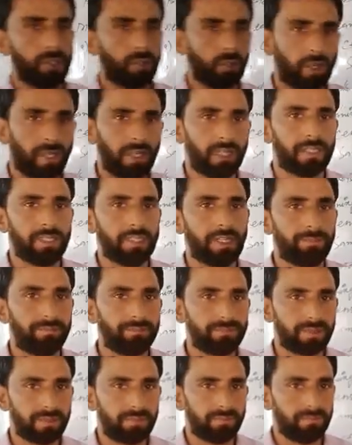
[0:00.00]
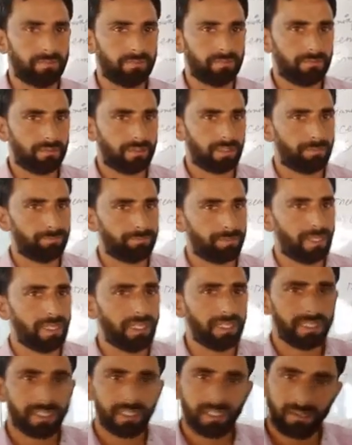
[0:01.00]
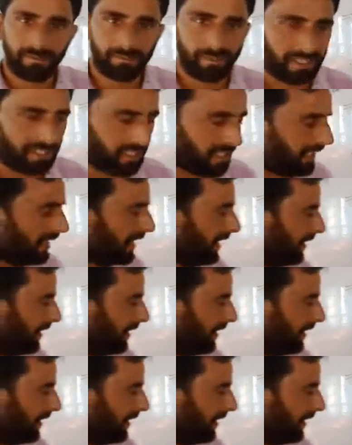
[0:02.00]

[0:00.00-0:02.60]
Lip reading: collect the sampling method.